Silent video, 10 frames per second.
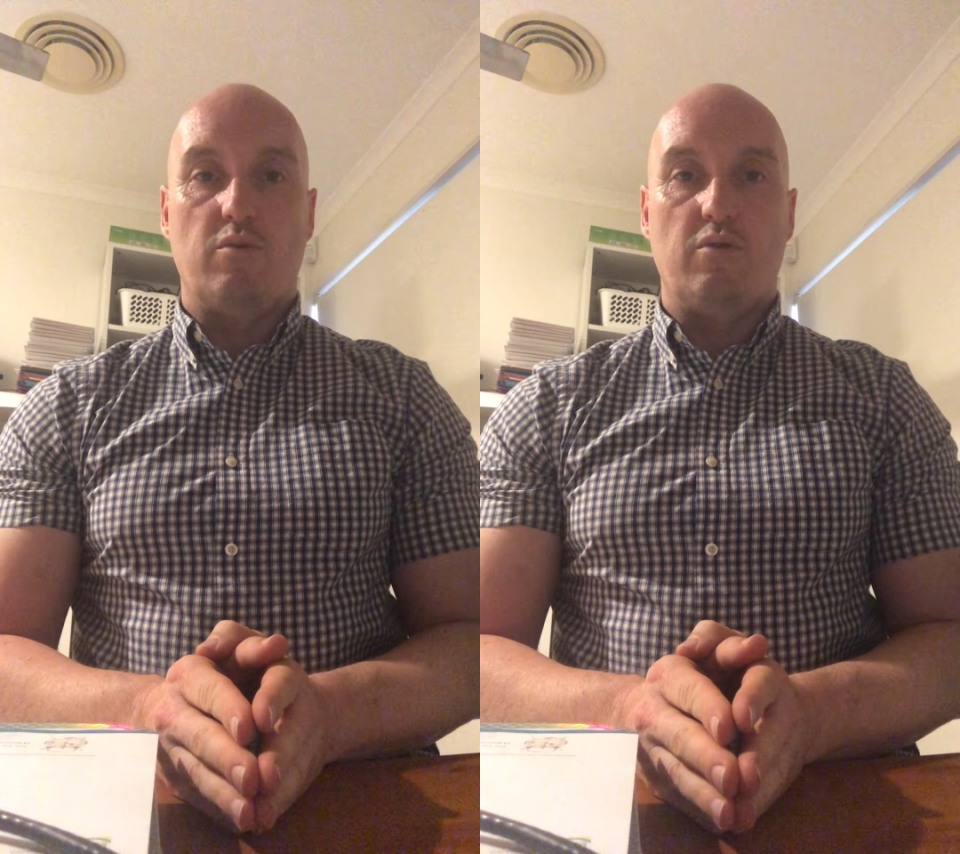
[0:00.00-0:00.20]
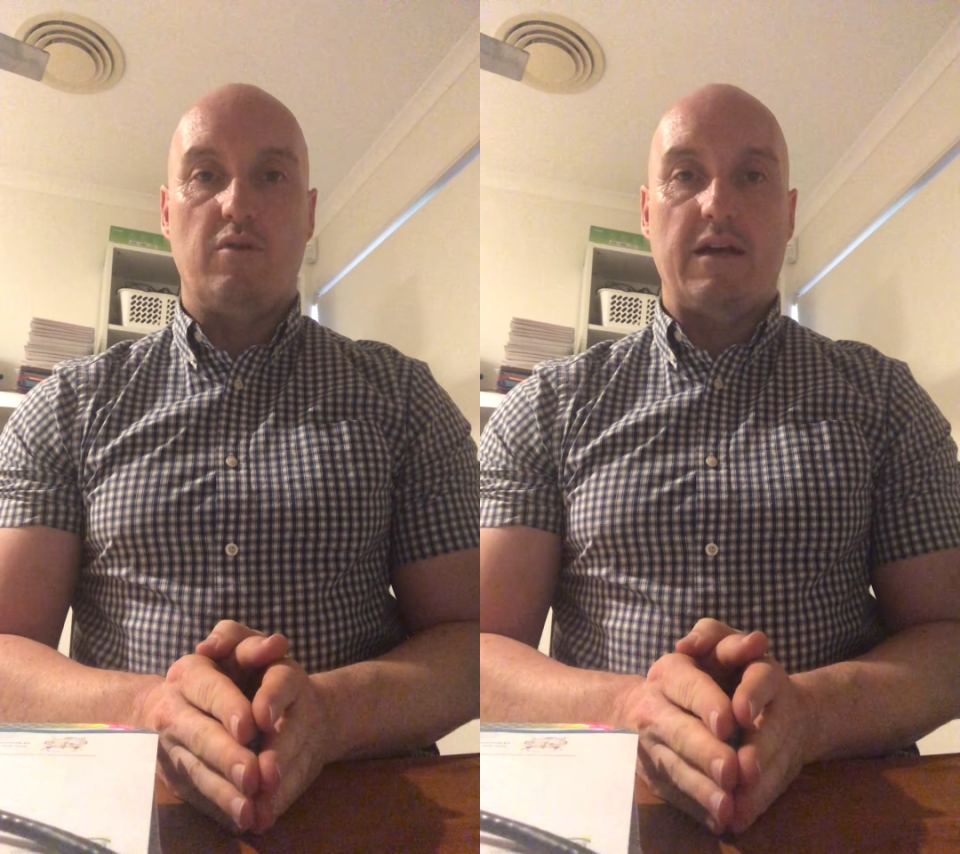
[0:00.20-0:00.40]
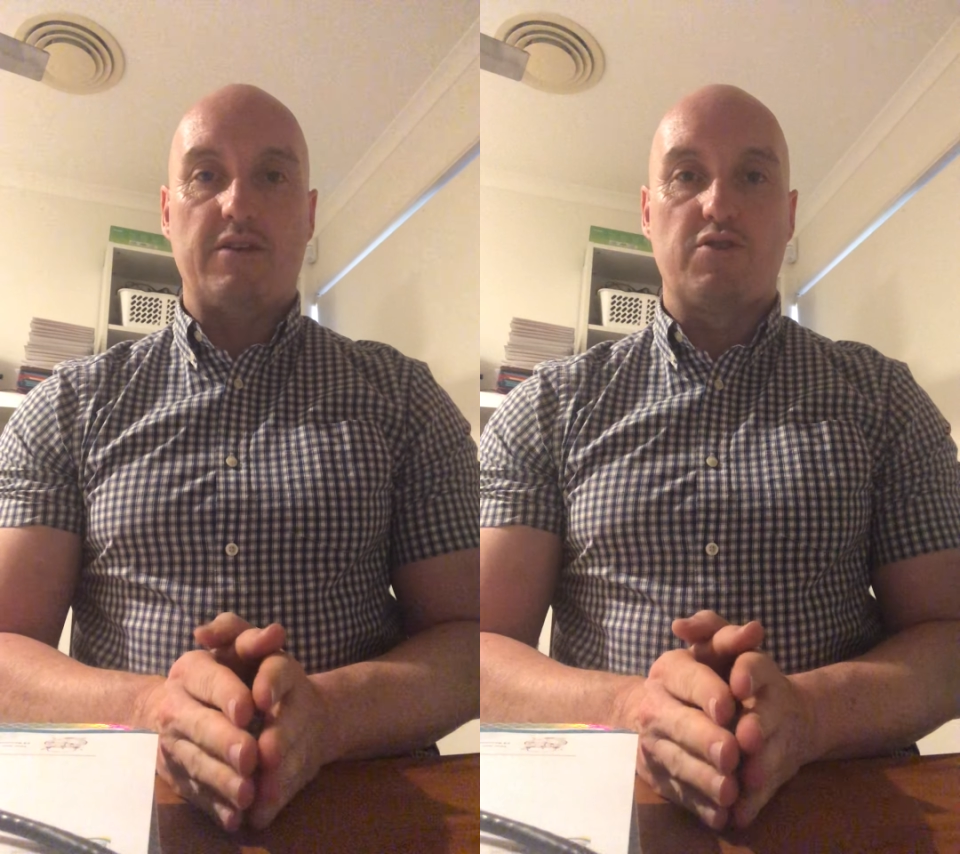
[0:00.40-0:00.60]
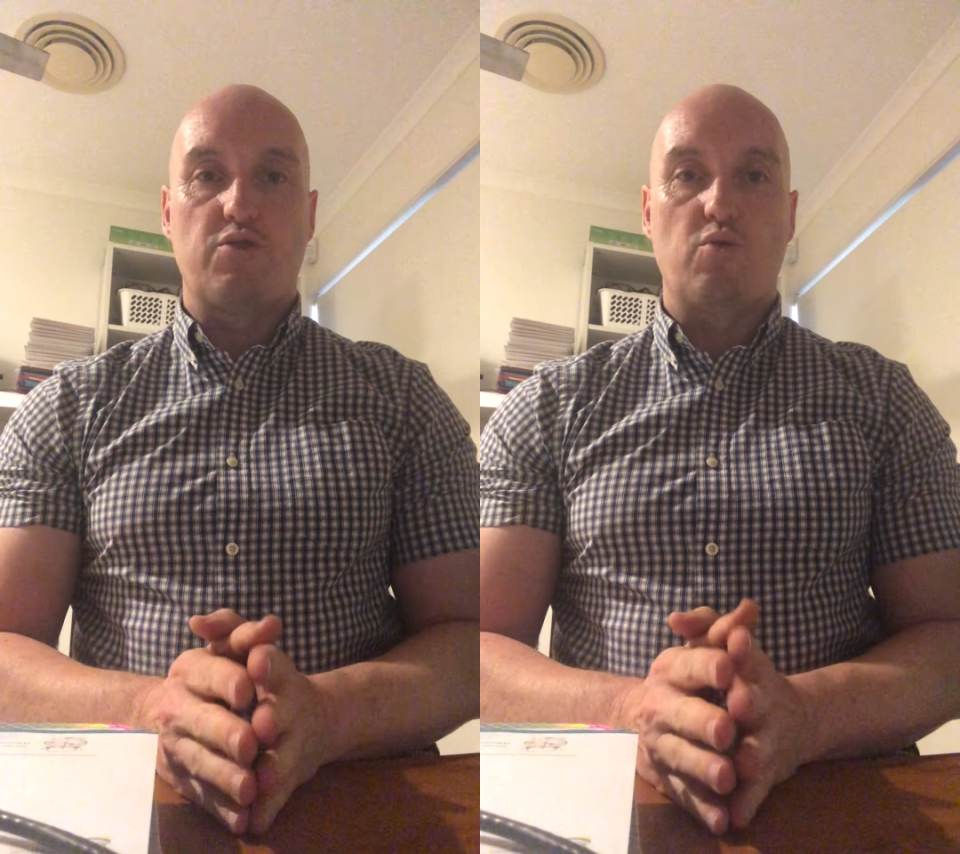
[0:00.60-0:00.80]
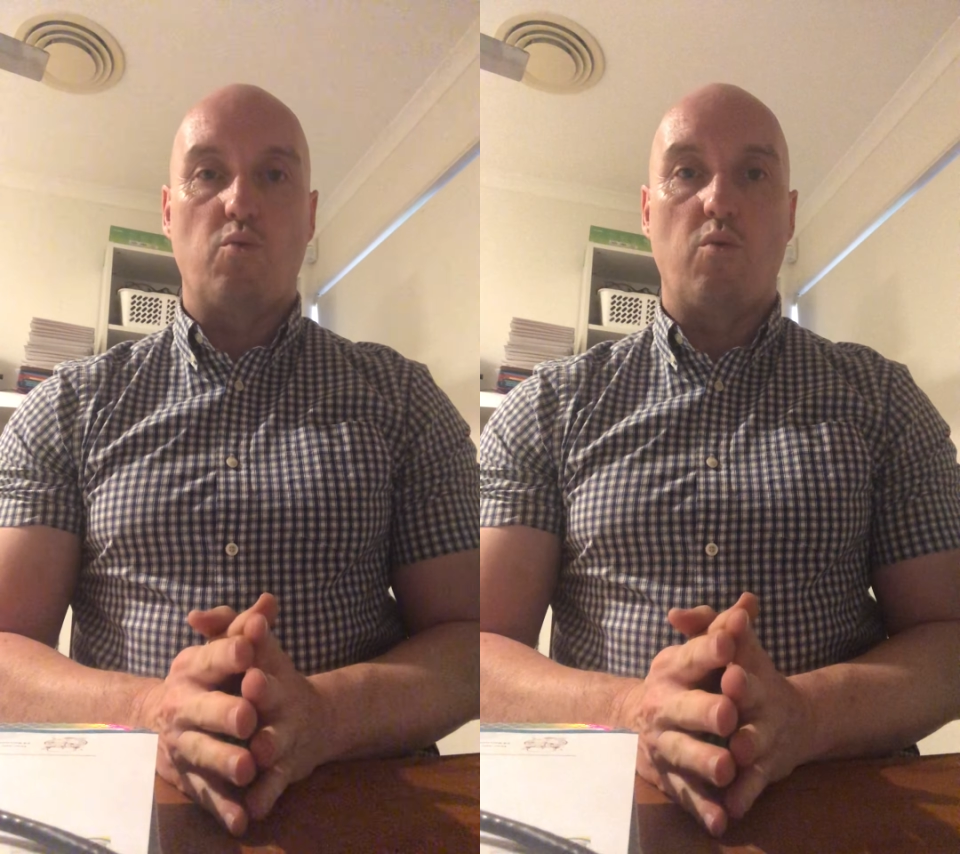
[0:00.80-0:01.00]
all as
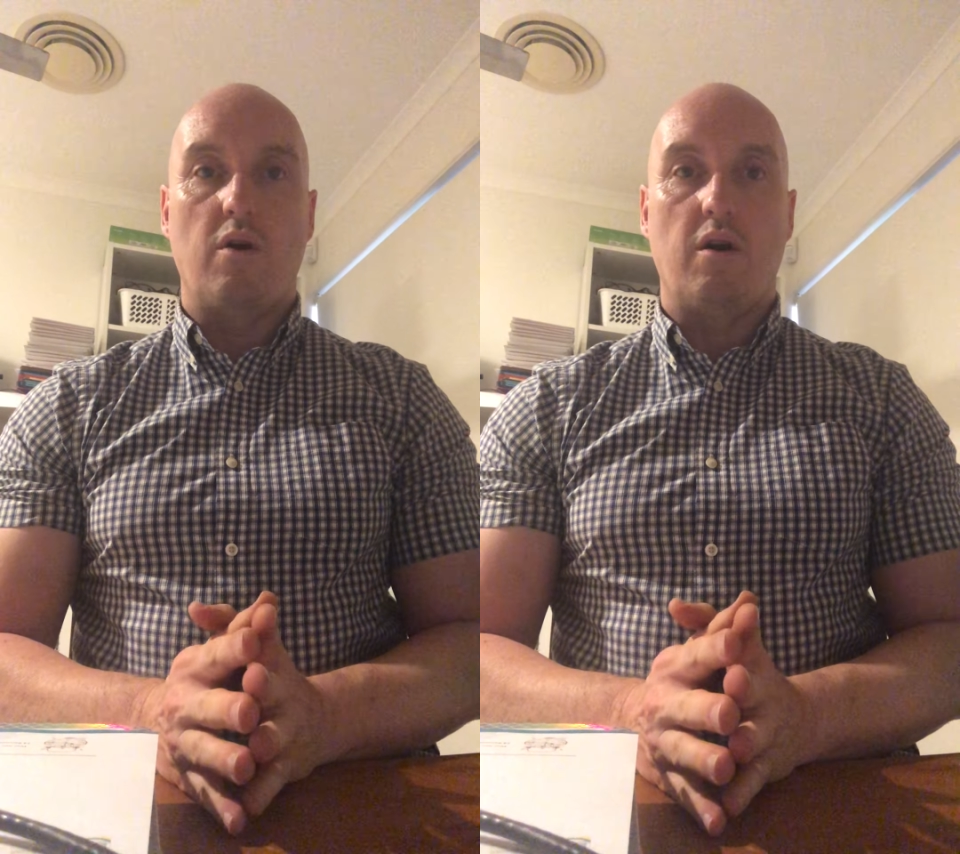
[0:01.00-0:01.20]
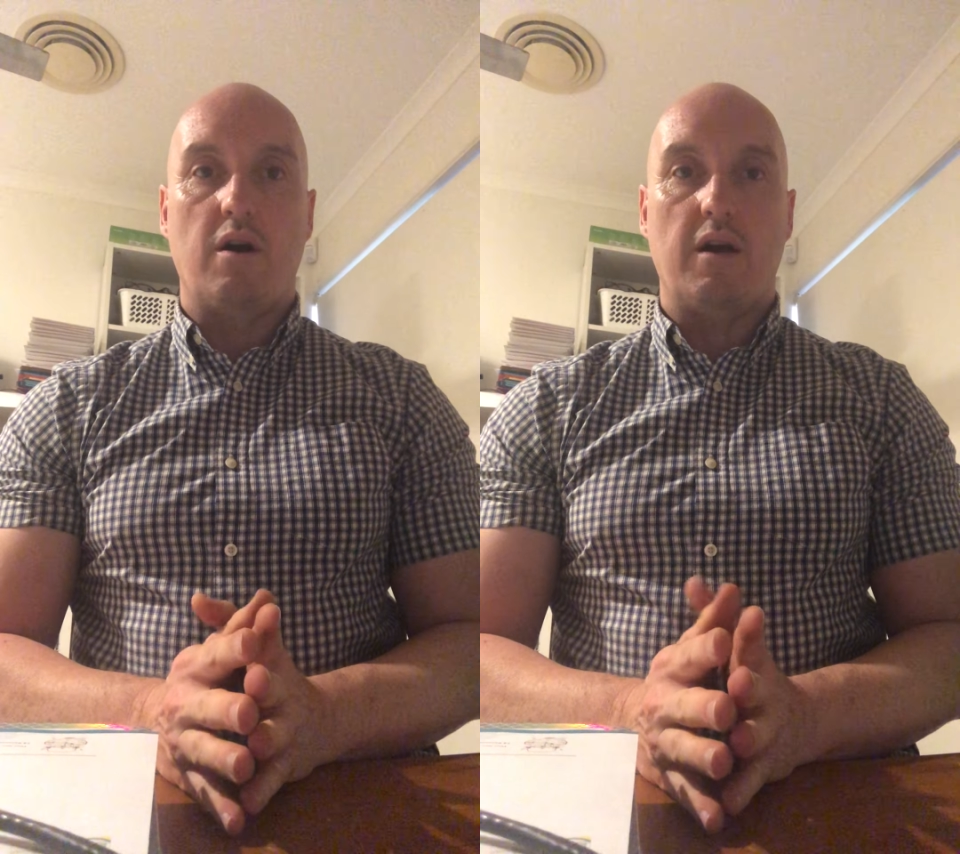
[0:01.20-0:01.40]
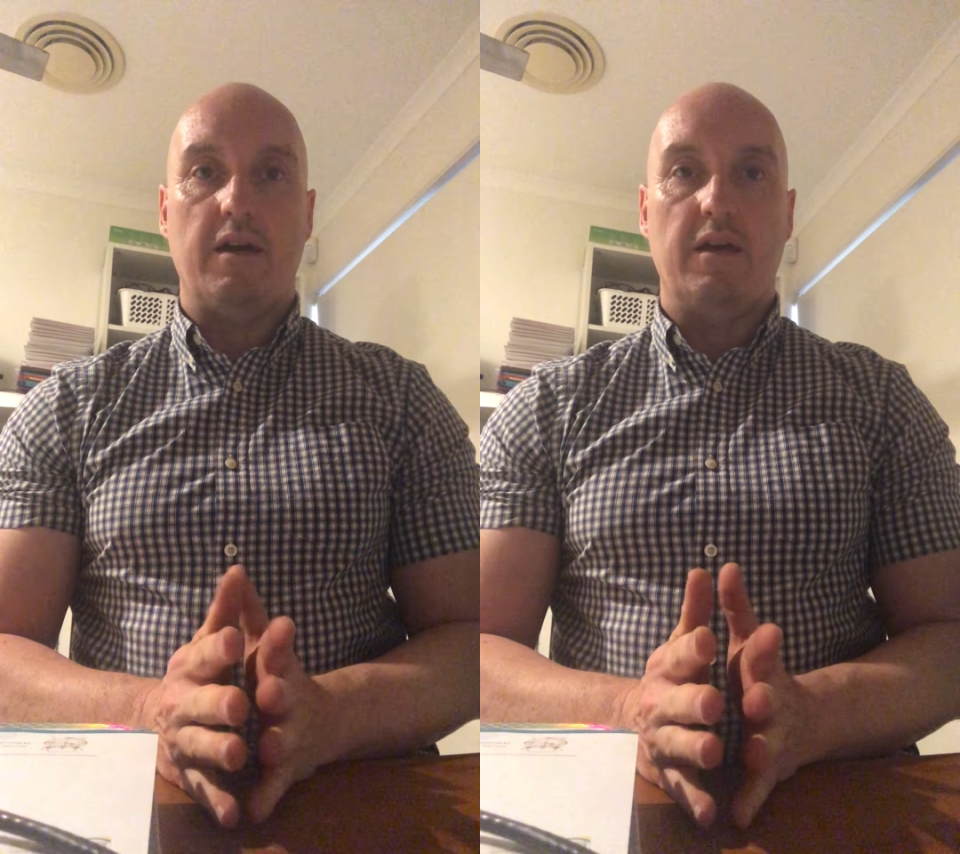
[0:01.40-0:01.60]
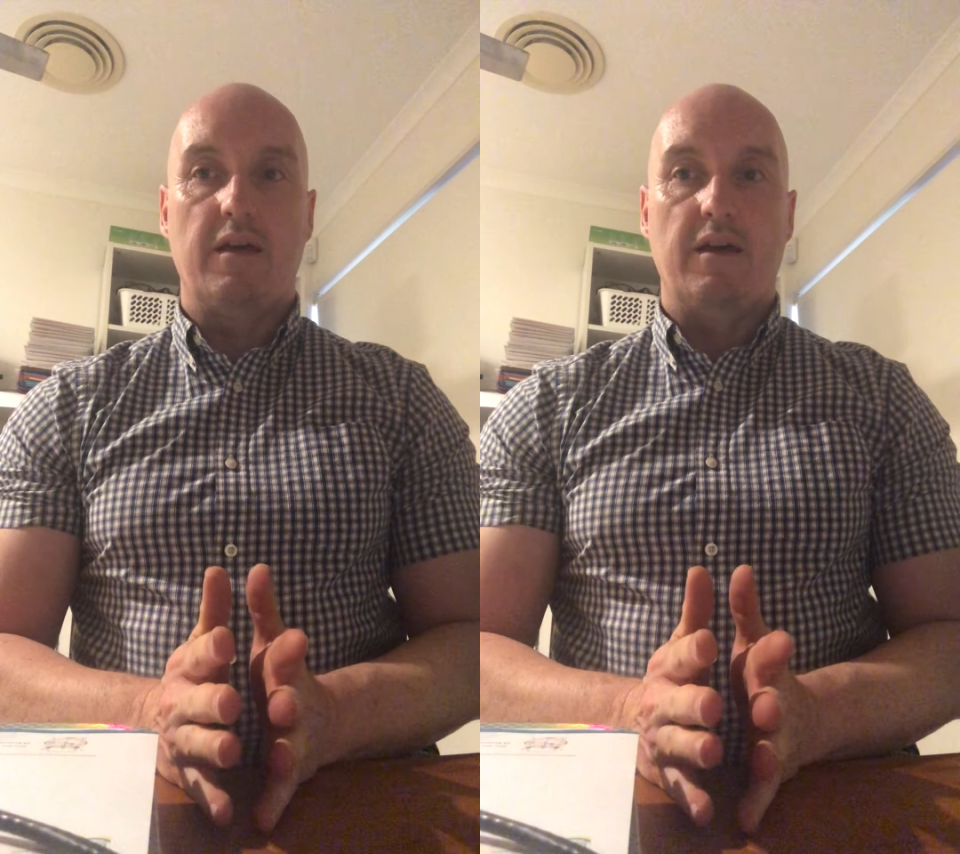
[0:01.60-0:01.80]
to why